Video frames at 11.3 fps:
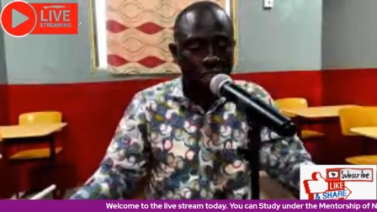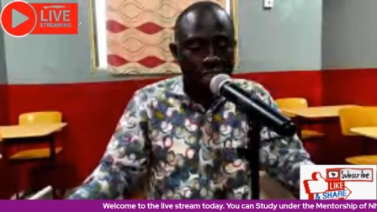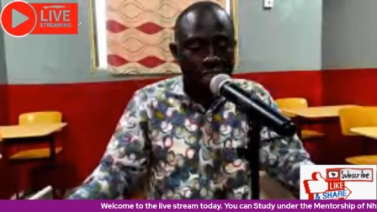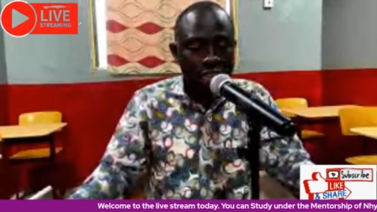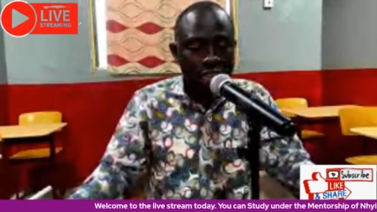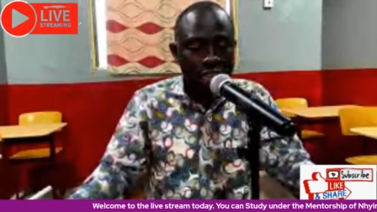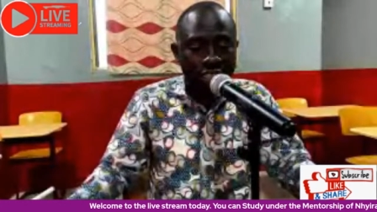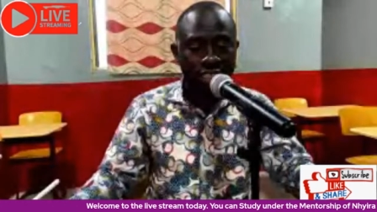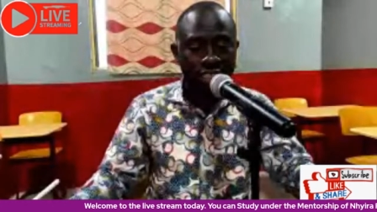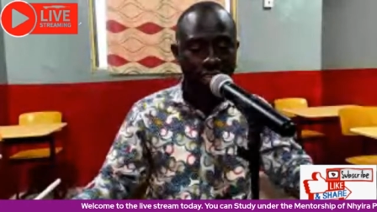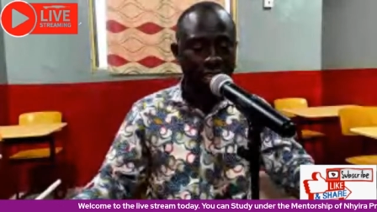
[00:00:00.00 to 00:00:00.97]
and
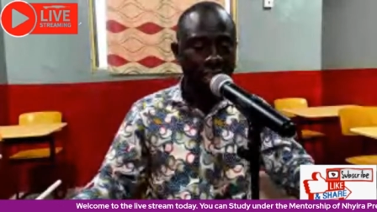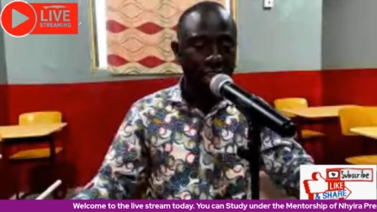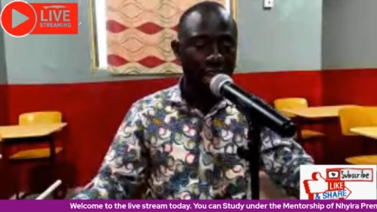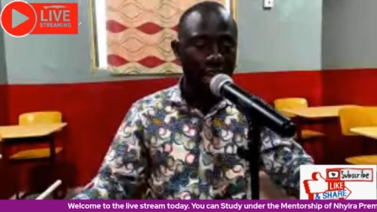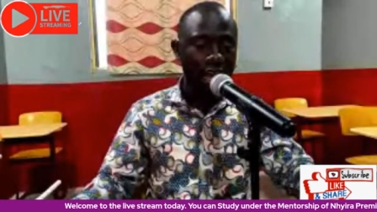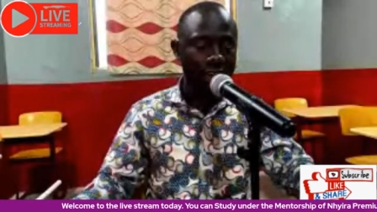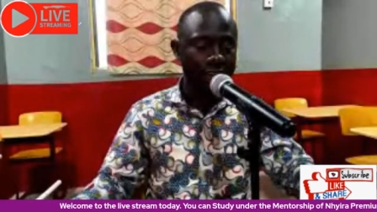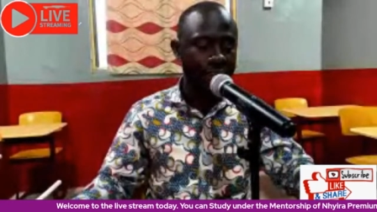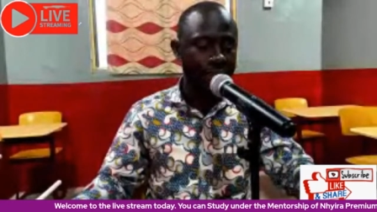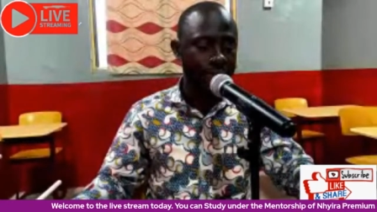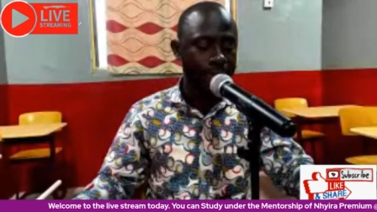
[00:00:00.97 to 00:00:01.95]
discuss uh,
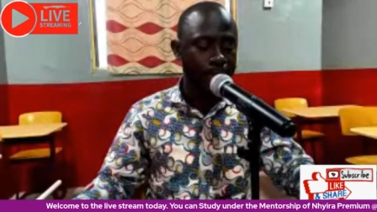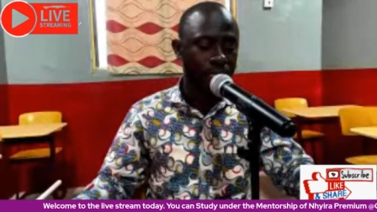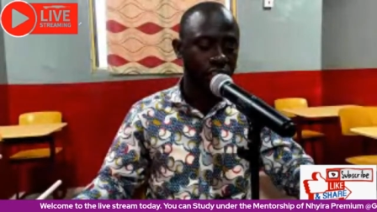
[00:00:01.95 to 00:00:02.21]
the